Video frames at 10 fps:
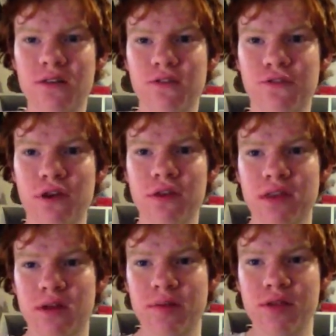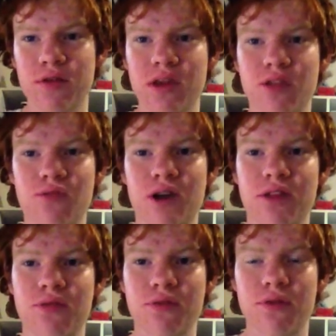the first thing I'll be doing is running through